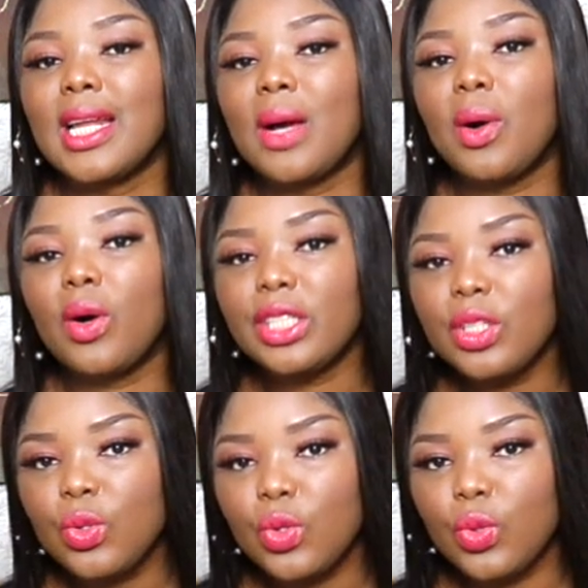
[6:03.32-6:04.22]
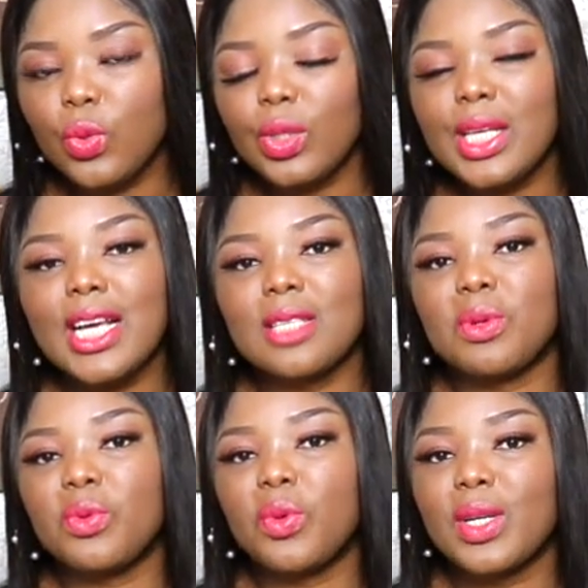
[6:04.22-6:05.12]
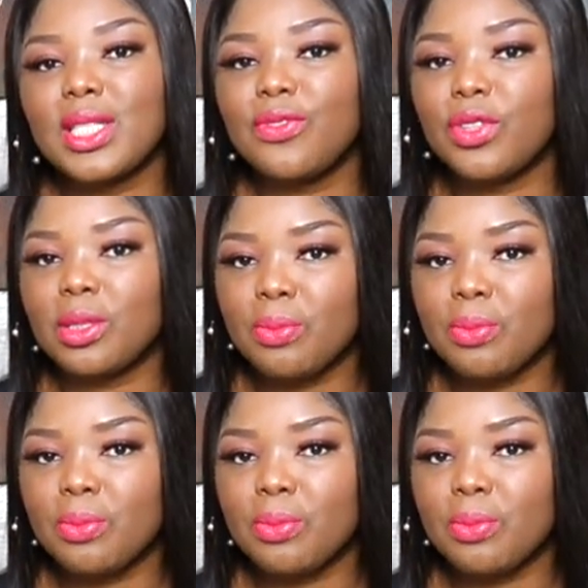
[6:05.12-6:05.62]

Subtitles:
Now, according to Yul, he has been requesting for the